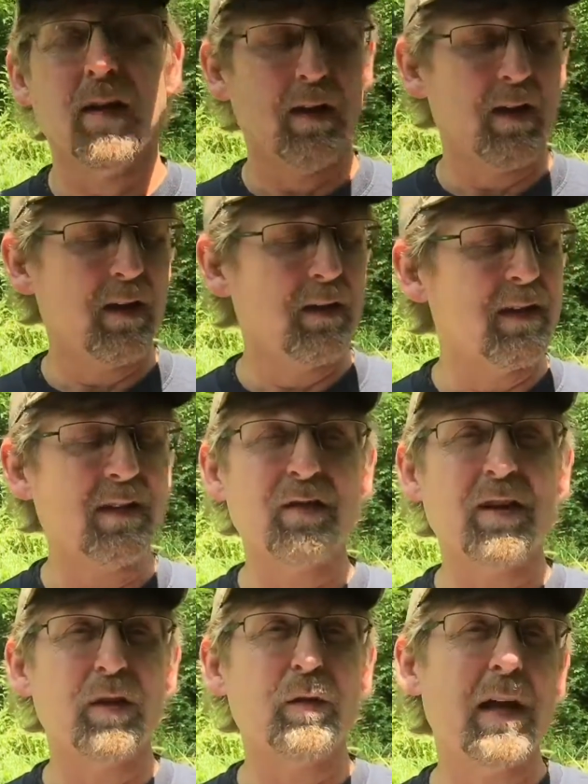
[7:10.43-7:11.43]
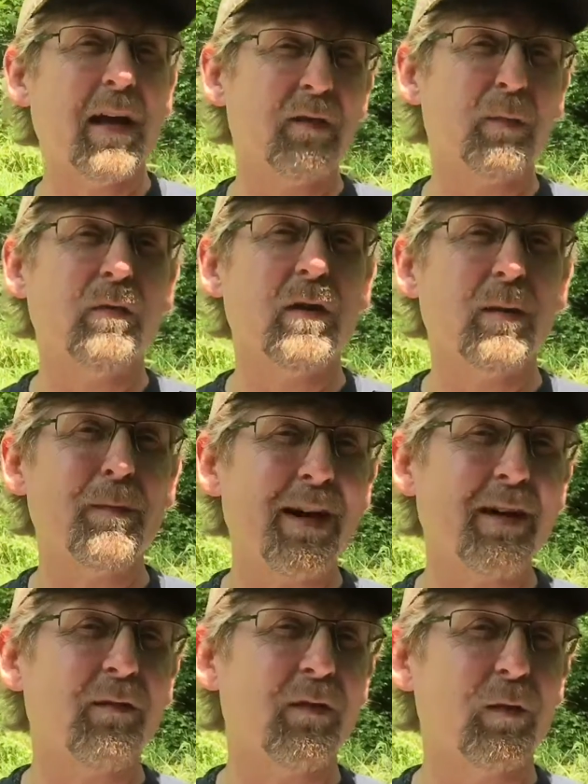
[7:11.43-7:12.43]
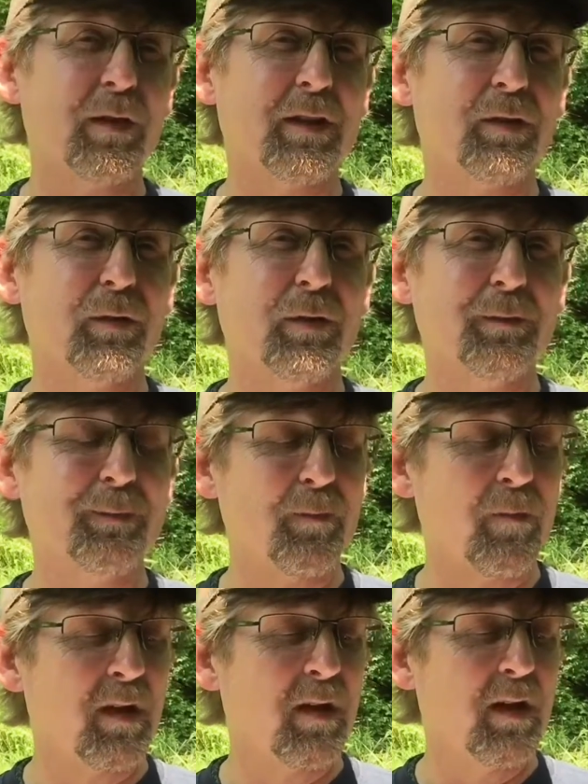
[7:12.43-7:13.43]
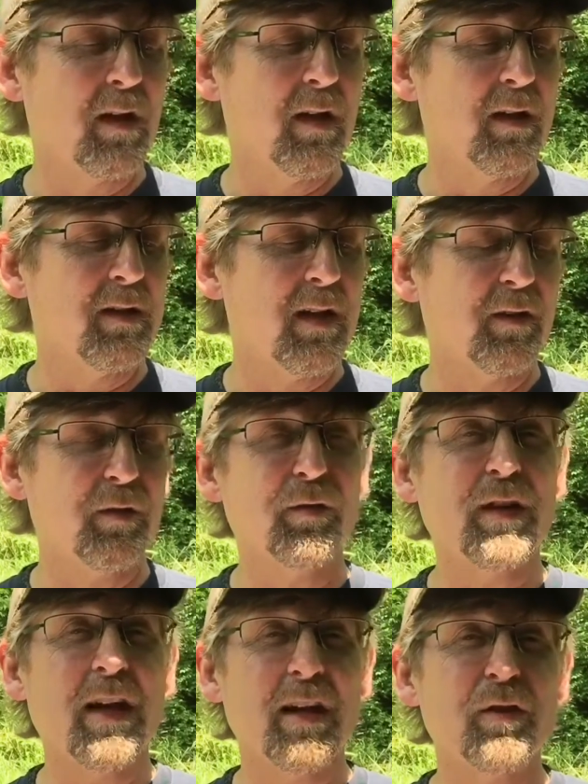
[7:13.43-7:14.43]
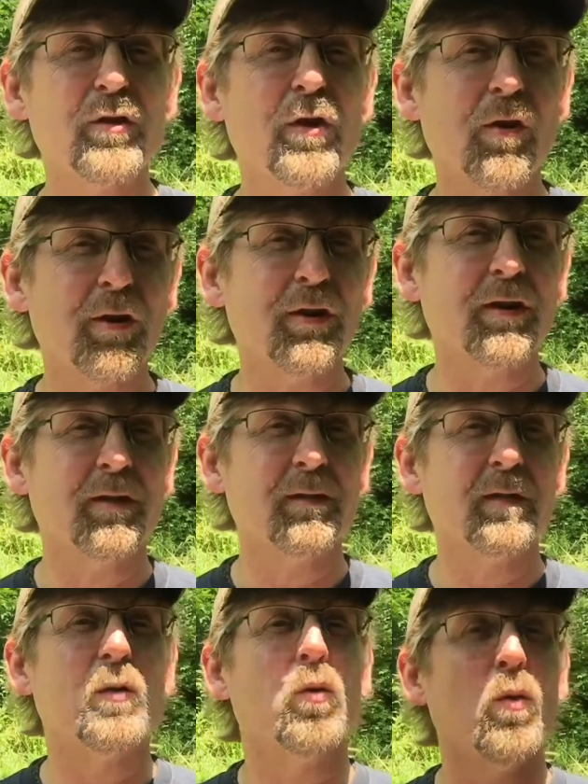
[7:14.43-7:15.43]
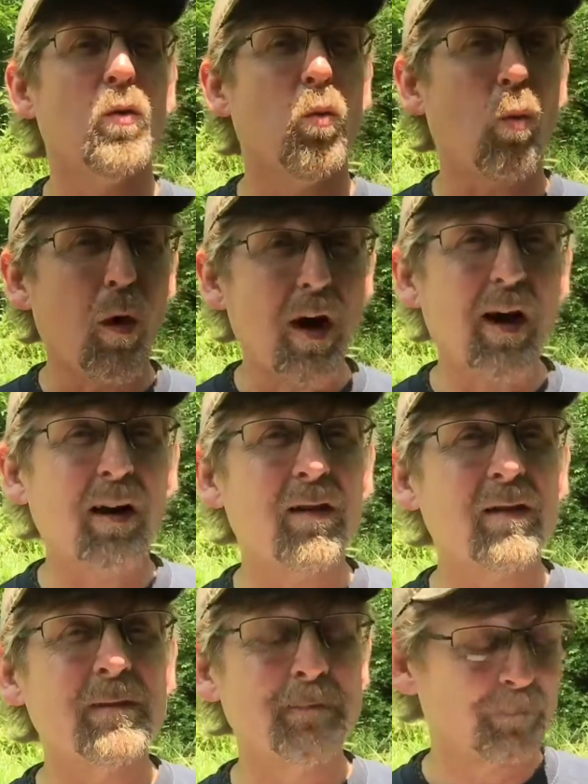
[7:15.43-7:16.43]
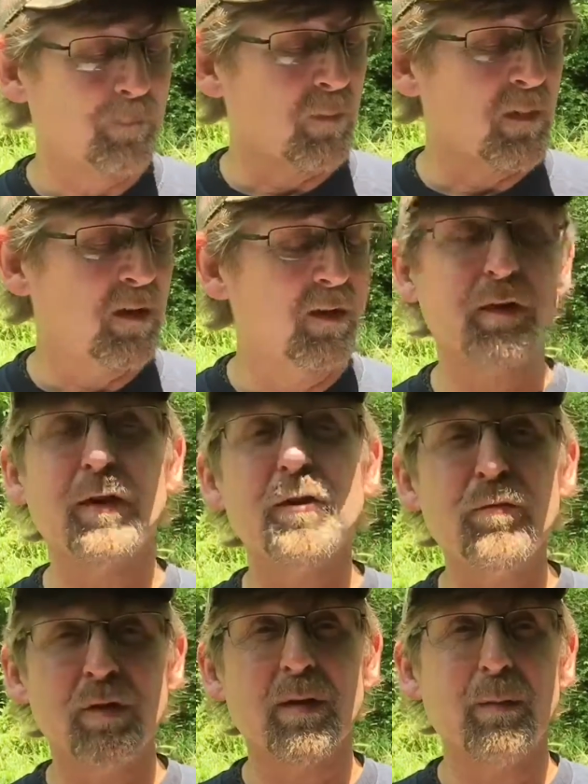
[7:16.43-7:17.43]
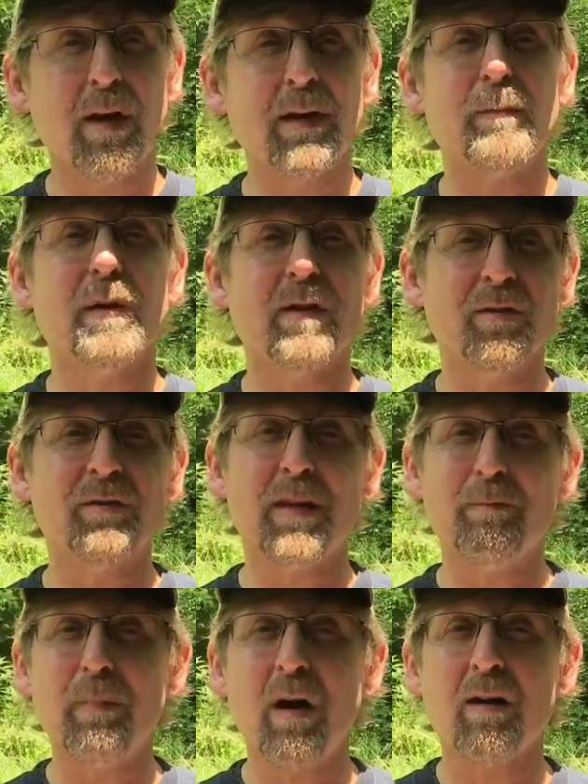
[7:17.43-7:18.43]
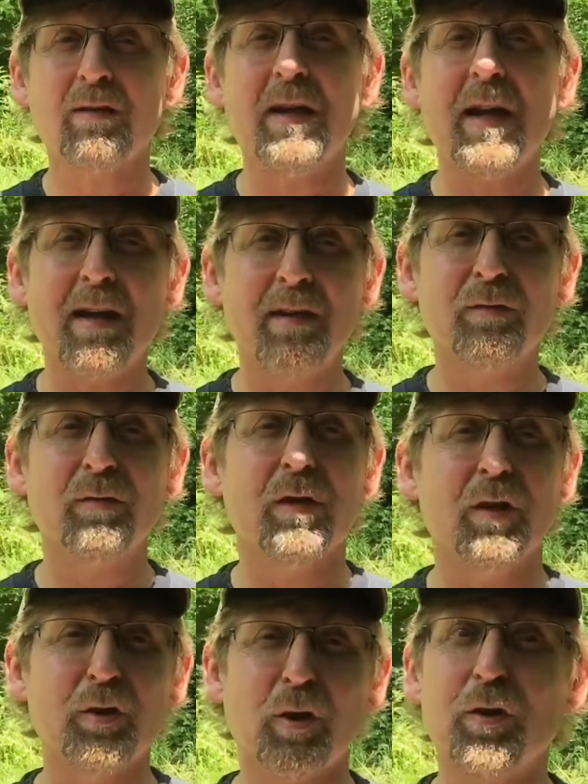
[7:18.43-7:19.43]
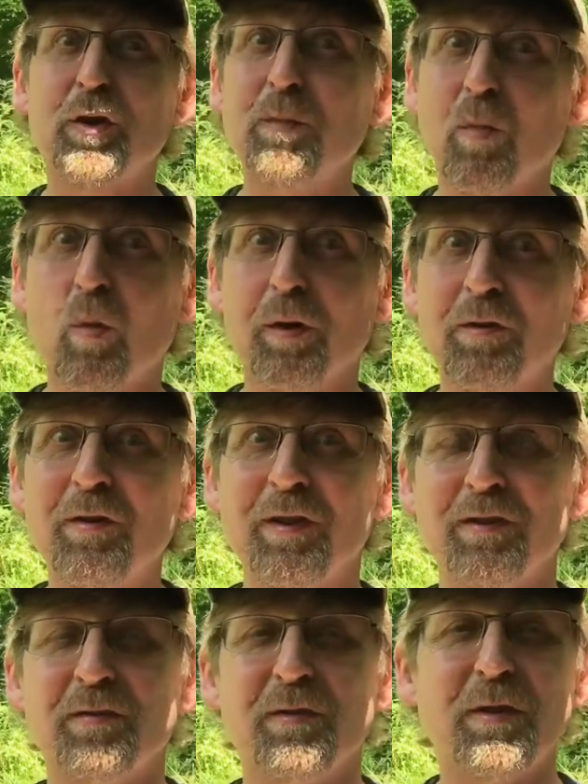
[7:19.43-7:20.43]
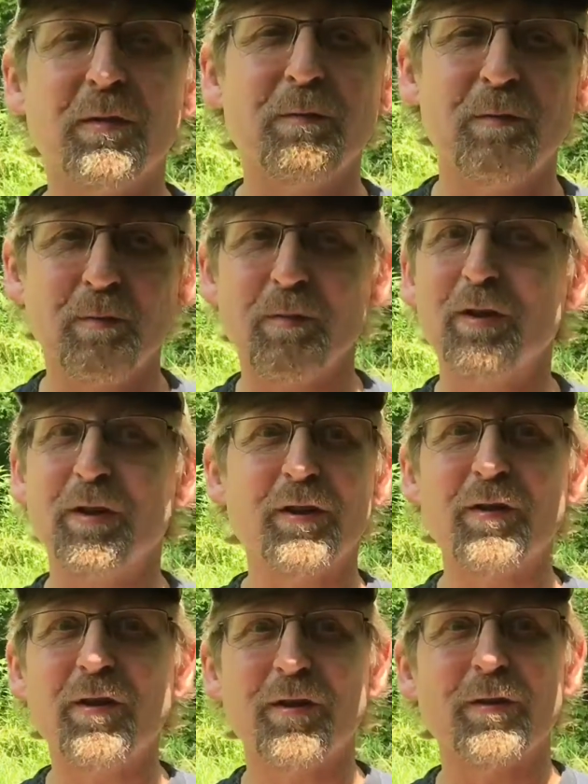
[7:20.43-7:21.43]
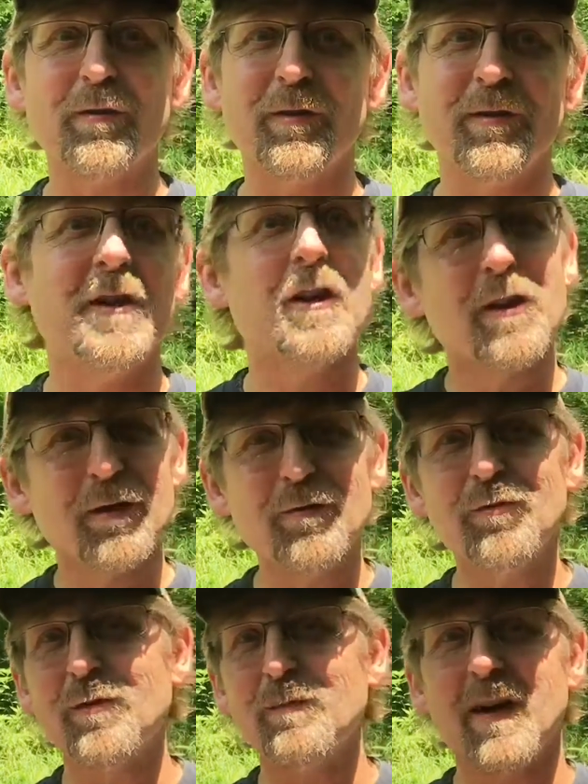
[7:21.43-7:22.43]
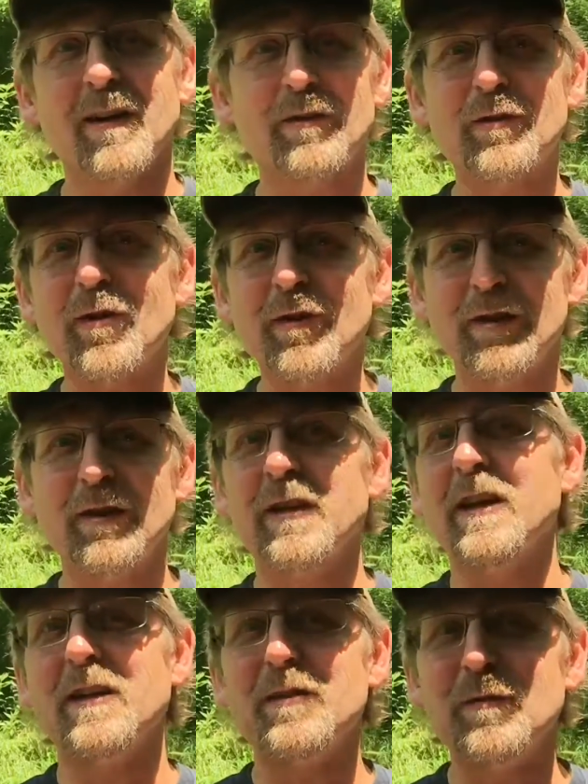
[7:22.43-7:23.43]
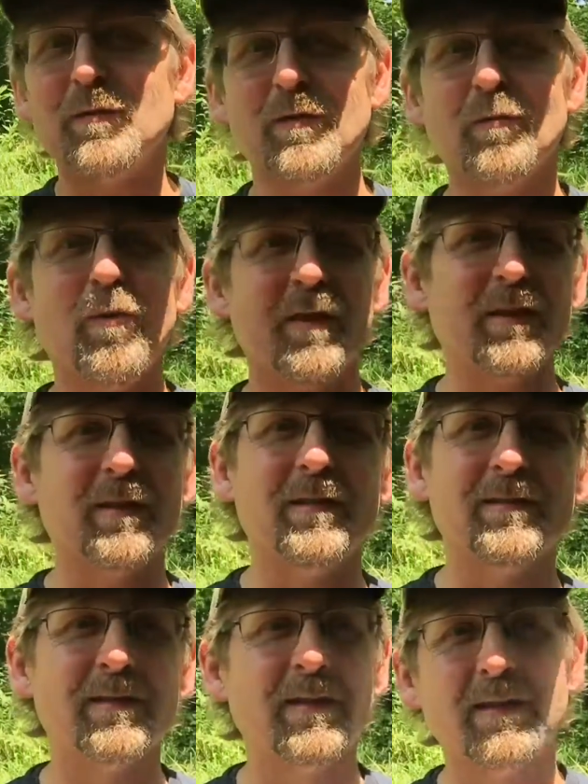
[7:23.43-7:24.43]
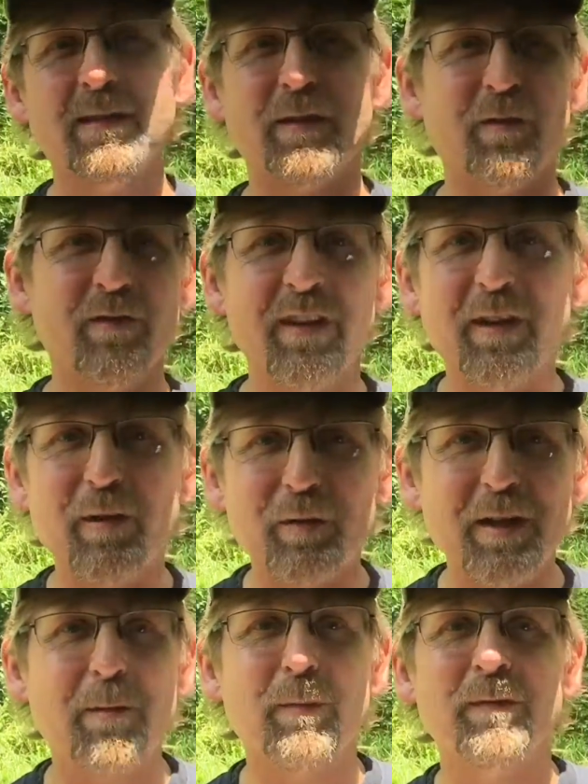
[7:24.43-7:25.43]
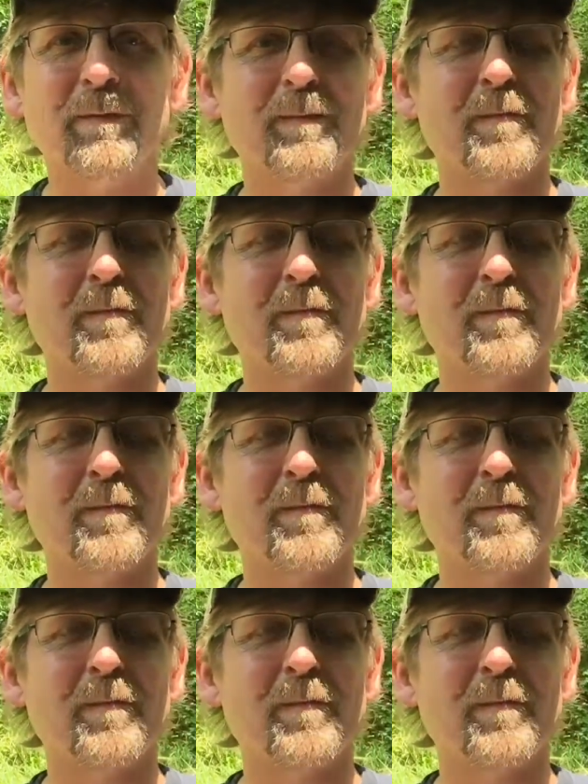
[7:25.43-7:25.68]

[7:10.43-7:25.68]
and that's how you'd have to plug a microphone into it. Now you can charge it while you're using the mic because that box has a charger port on it, so you can run your charger to it, use the mic, charge it, and use it while you're, you know, videotaping.